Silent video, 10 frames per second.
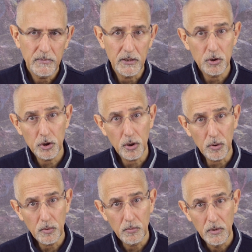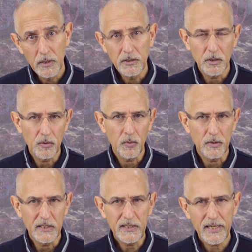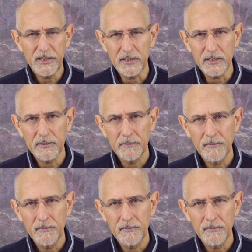and so the cord detaches.